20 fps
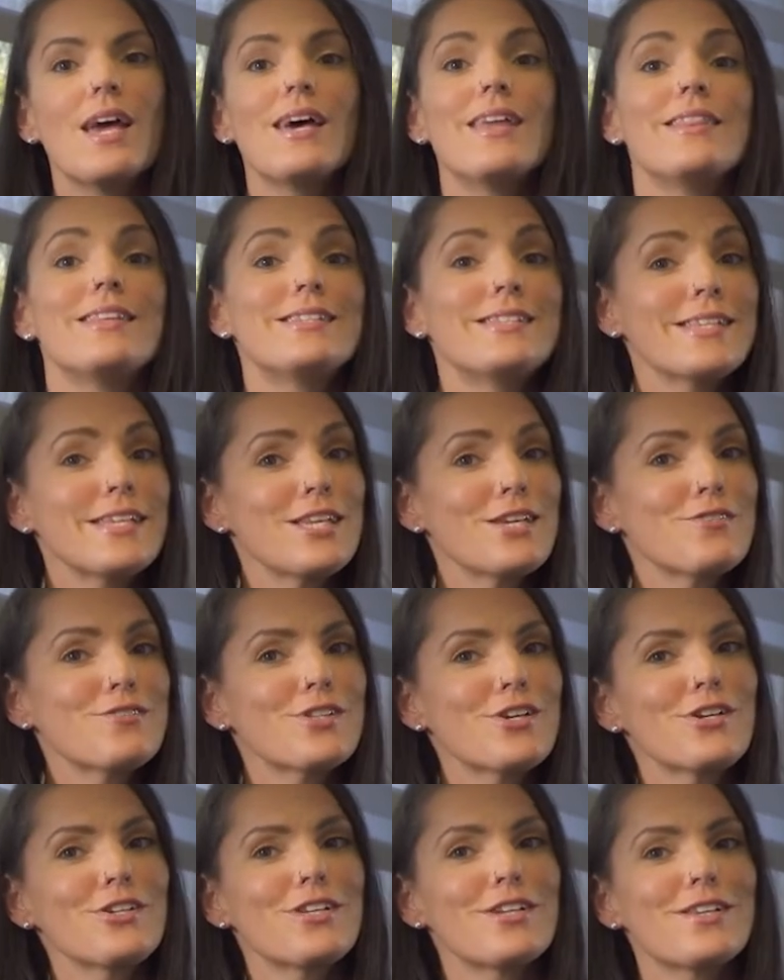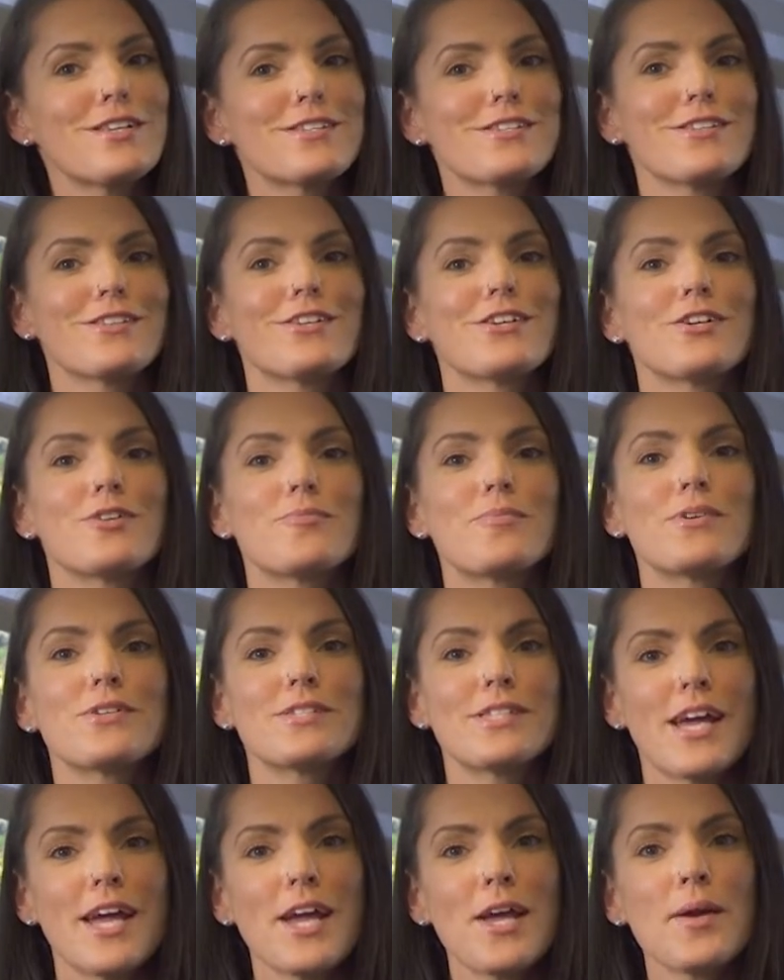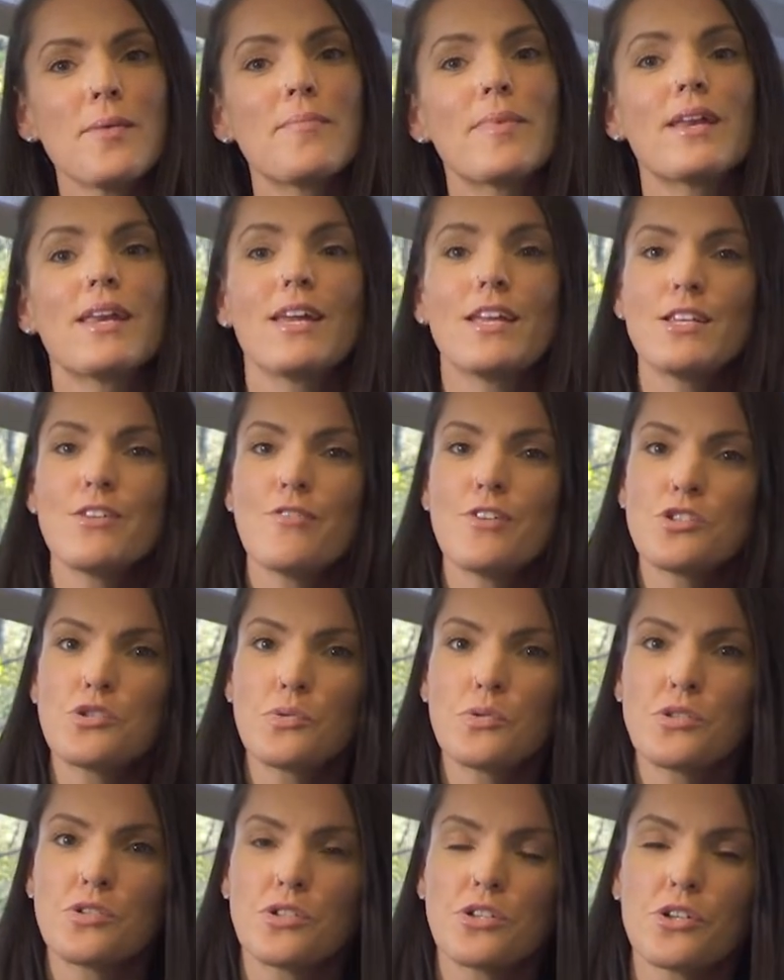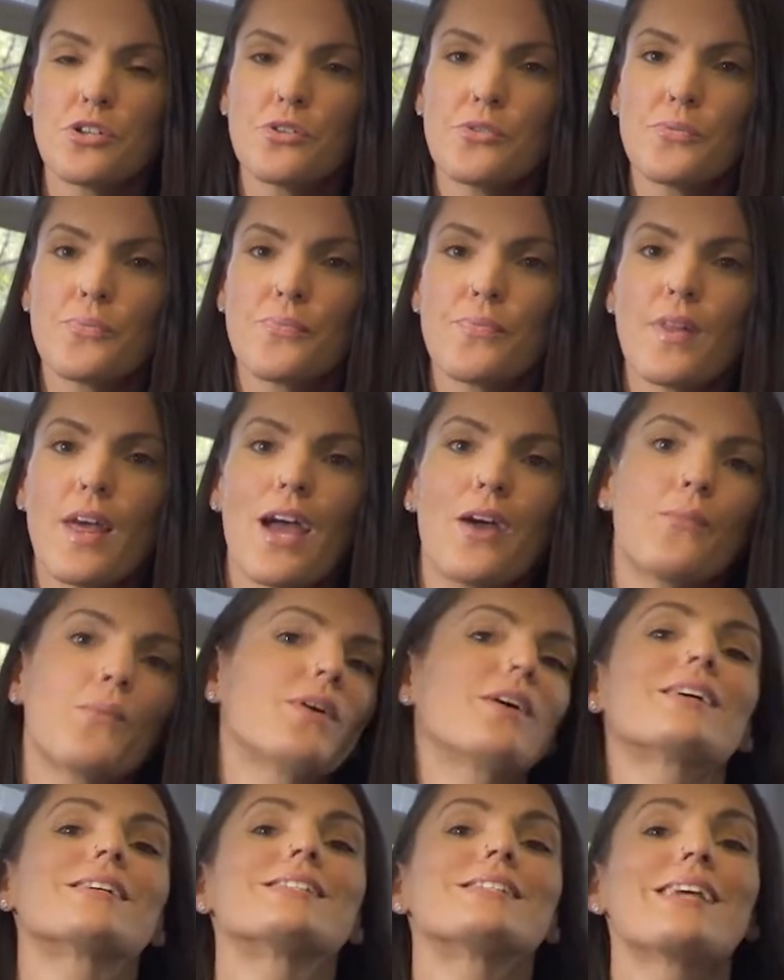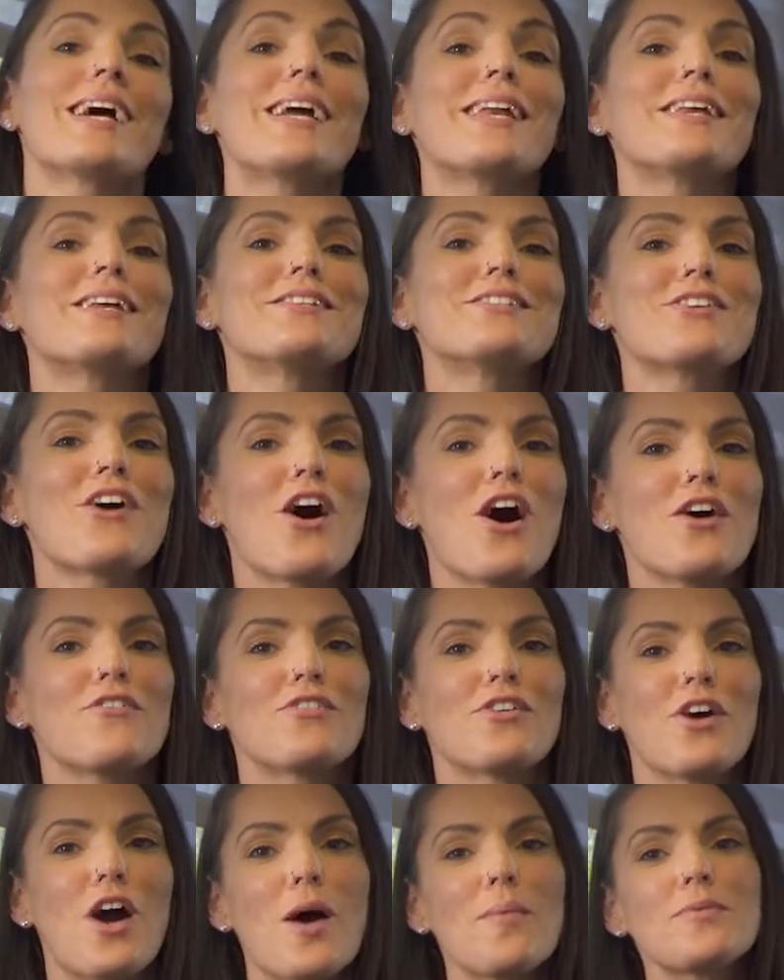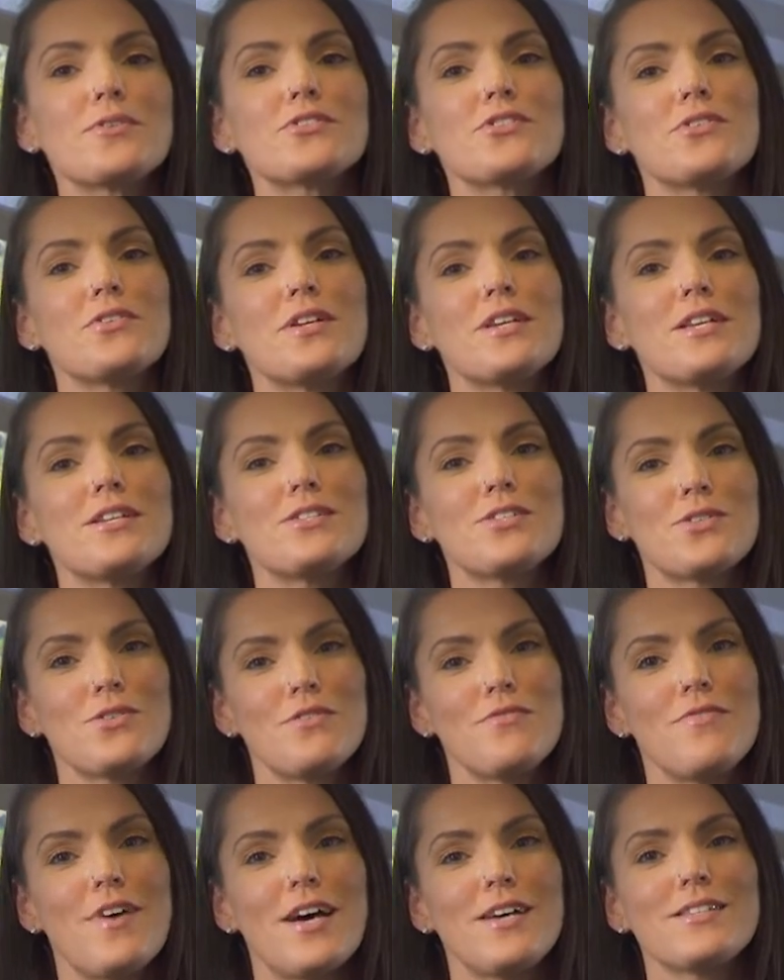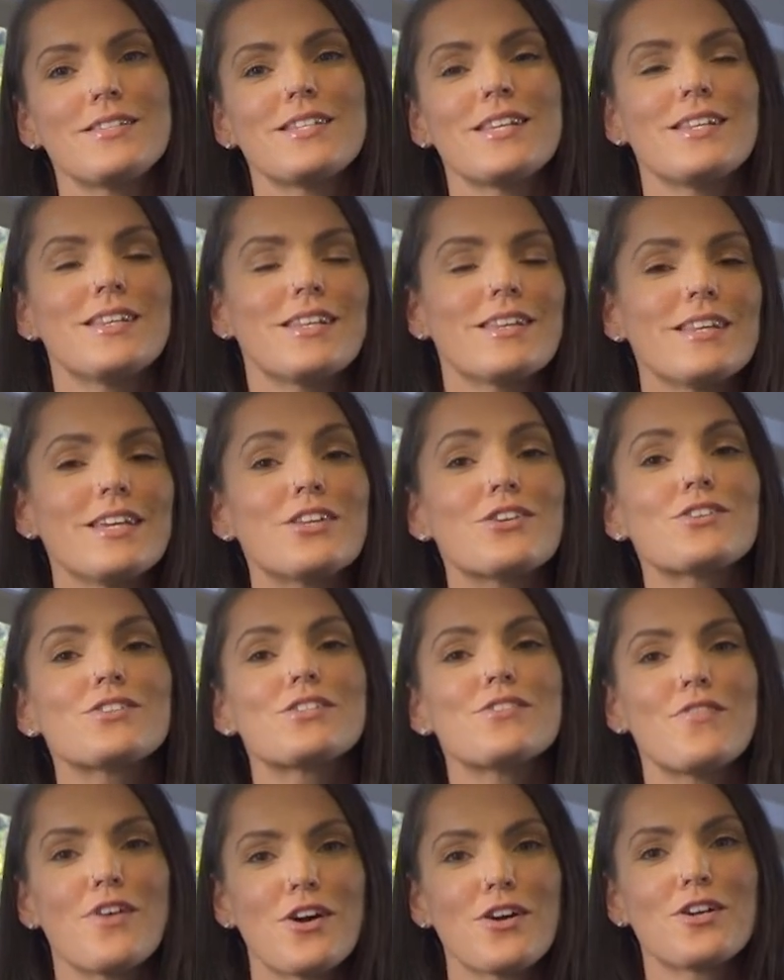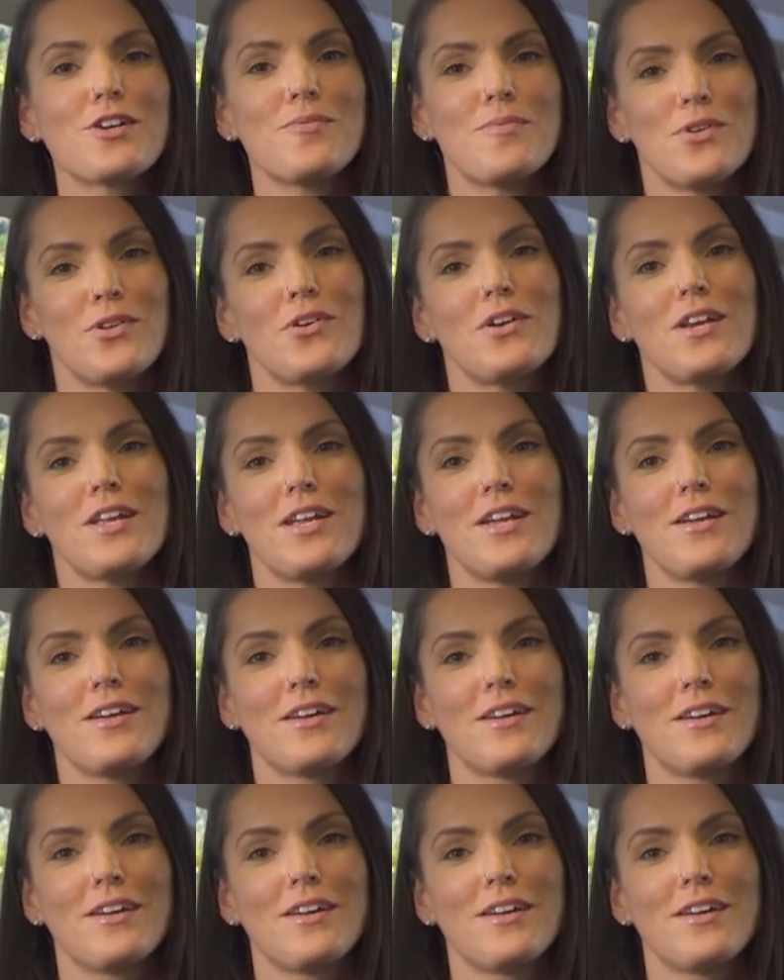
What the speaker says: The City of Sarnia doesn't learn per se, but individuals do, and we're excited to offer opportunities to invest in the leaders of our community.